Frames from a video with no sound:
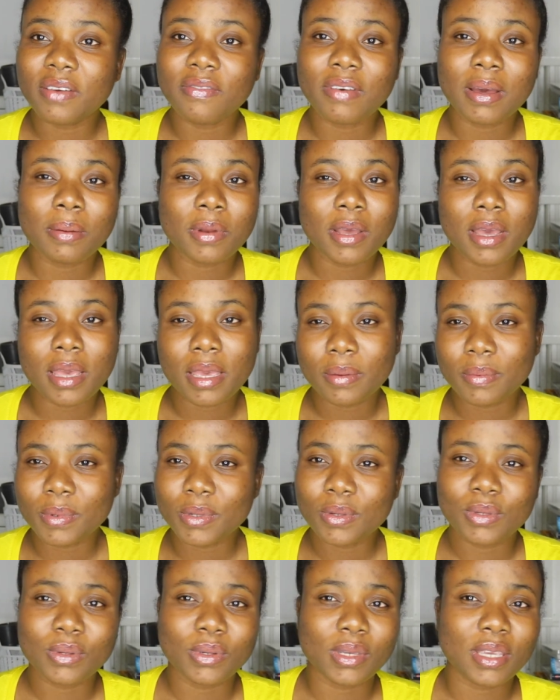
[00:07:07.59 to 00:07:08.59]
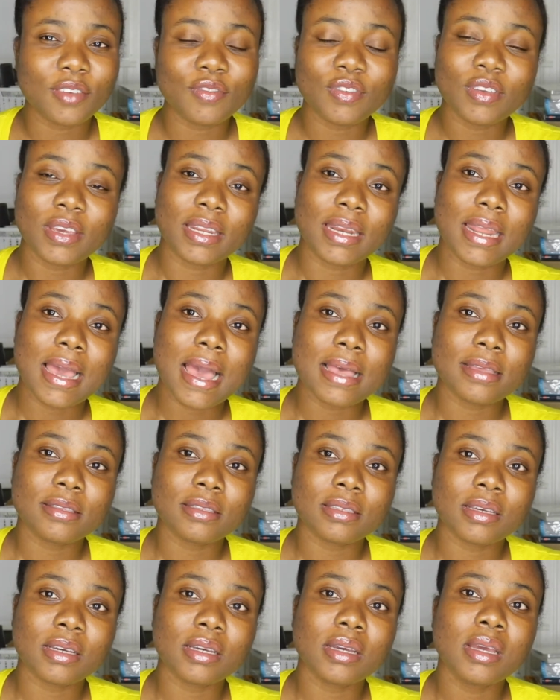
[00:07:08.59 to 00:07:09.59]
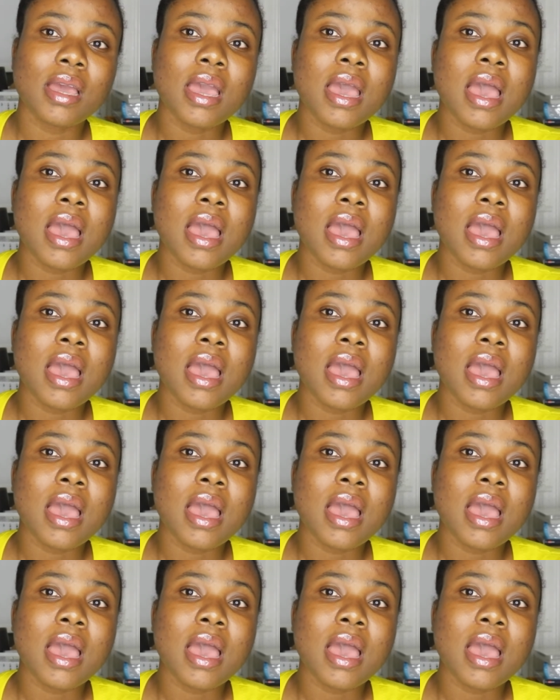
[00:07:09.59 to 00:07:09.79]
If I'm not able to give you an answer,